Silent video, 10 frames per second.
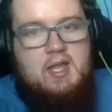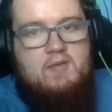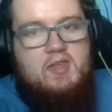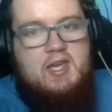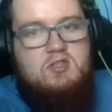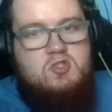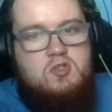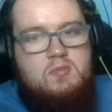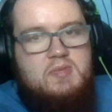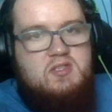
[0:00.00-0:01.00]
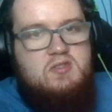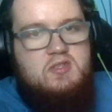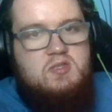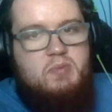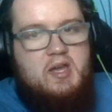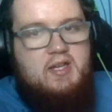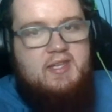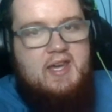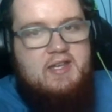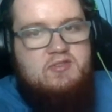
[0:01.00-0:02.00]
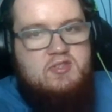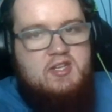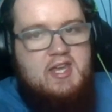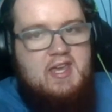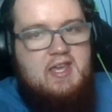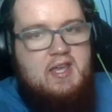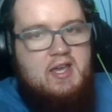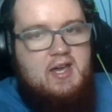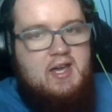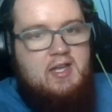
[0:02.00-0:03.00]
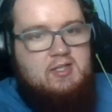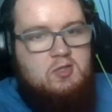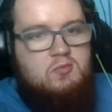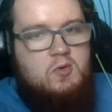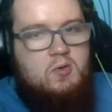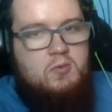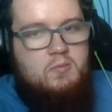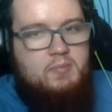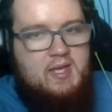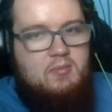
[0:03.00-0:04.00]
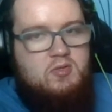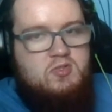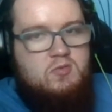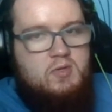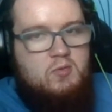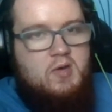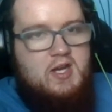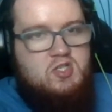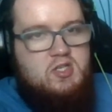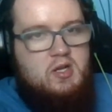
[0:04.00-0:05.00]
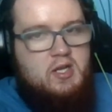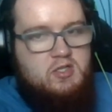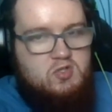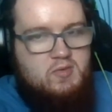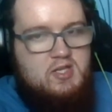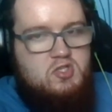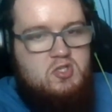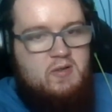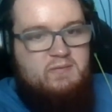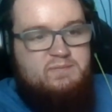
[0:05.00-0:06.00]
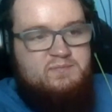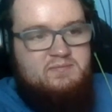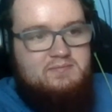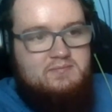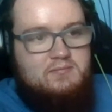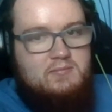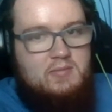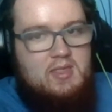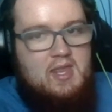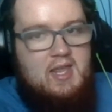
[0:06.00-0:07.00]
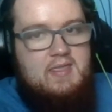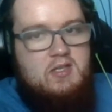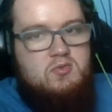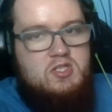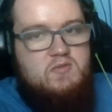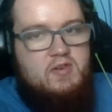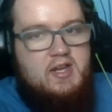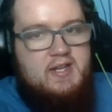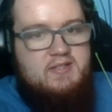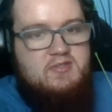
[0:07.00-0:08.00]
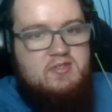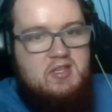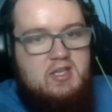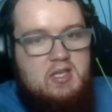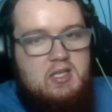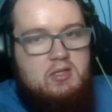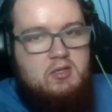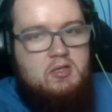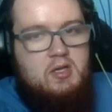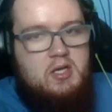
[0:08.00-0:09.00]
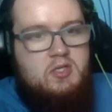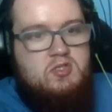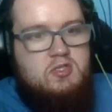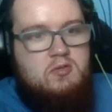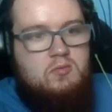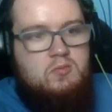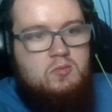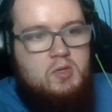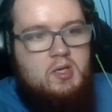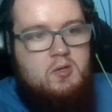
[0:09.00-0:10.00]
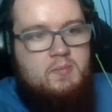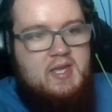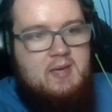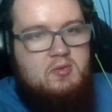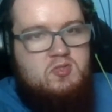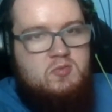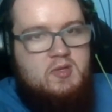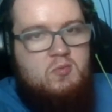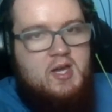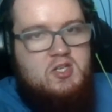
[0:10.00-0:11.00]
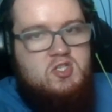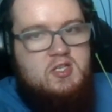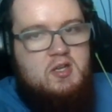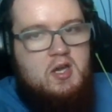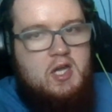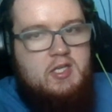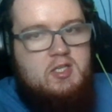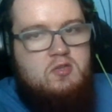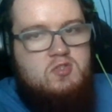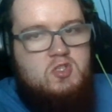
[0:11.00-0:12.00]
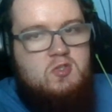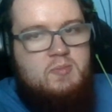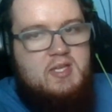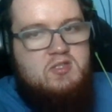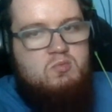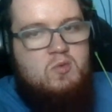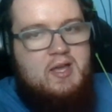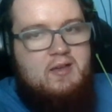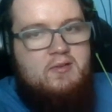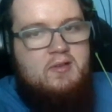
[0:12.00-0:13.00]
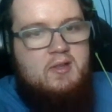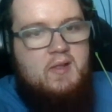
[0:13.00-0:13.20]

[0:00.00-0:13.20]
if you guys do miss this podcast today, uh, you will be able to rewatch it on Twitch and the Twitch VODs. You can also will be able to rewatch it on YouTube as well.